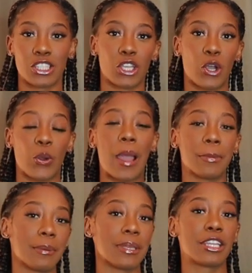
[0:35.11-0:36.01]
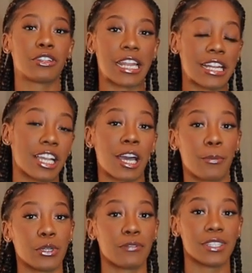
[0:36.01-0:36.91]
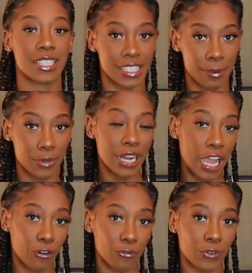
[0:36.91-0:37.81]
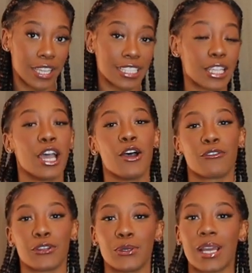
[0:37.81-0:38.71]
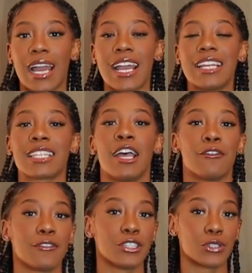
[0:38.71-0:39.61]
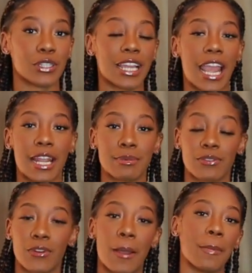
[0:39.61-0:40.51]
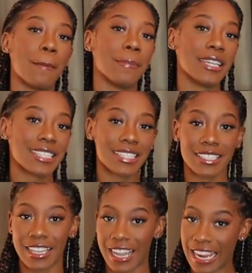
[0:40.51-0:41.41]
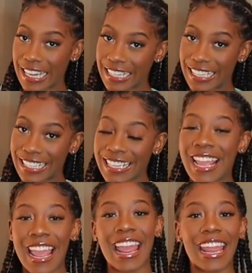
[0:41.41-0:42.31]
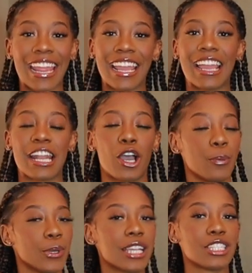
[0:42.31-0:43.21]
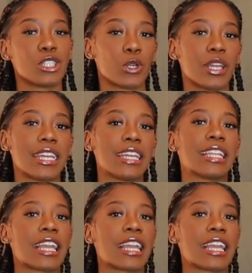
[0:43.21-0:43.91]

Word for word: So I'm gonna be creating a couple different summer outfits for you guys featuring items from Missguided and I hope you guys enjoy it.